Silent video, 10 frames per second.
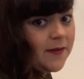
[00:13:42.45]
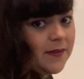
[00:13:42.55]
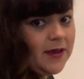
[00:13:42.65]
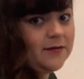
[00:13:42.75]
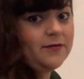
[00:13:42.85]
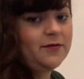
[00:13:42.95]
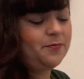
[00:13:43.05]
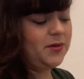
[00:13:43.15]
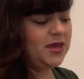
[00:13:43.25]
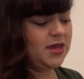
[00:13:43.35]
They
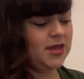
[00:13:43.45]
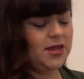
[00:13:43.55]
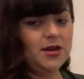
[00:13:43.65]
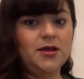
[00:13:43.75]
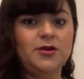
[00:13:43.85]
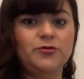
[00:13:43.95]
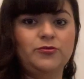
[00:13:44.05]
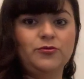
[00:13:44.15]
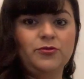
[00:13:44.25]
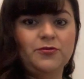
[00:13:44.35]
speed
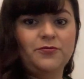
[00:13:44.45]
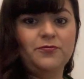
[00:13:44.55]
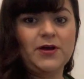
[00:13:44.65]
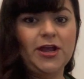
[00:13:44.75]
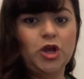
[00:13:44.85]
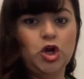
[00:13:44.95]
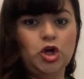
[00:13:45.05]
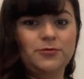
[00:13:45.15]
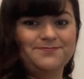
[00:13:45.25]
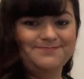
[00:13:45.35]
to the
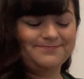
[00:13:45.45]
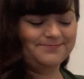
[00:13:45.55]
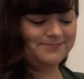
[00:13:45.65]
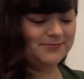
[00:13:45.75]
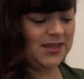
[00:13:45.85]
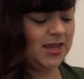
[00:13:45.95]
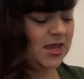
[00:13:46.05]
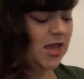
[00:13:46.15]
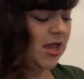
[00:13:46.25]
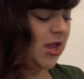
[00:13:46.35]
fire.
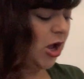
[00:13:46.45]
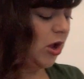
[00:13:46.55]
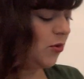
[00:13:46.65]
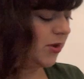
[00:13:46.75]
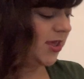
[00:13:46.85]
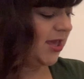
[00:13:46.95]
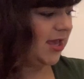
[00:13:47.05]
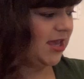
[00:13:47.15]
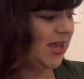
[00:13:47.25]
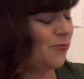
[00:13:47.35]

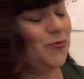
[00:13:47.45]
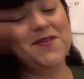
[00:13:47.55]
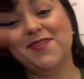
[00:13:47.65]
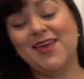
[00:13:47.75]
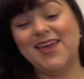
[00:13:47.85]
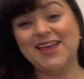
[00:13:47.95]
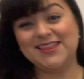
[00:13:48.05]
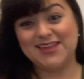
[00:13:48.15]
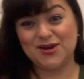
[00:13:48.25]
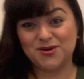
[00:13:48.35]
Okay, and when they
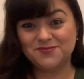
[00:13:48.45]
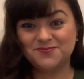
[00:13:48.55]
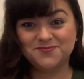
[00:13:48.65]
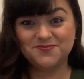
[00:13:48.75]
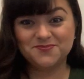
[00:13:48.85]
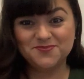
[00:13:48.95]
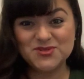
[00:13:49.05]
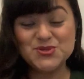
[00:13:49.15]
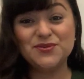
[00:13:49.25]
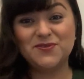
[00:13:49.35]
get there
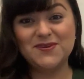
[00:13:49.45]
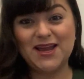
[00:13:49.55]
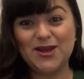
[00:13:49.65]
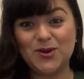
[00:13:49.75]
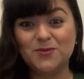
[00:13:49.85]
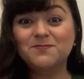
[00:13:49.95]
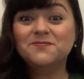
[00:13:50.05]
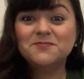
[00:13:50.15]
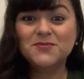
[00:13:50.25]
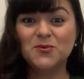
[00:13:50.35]
to the fire,
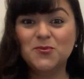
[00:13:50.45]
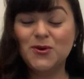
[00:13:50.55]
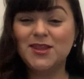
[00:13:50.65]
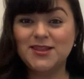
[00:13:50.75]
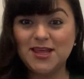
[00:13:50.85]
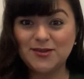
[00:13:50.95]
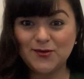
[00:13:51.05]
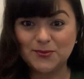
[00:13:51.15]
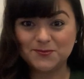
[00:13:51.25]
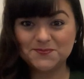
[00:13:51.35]
what did they
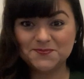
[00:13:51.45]
do?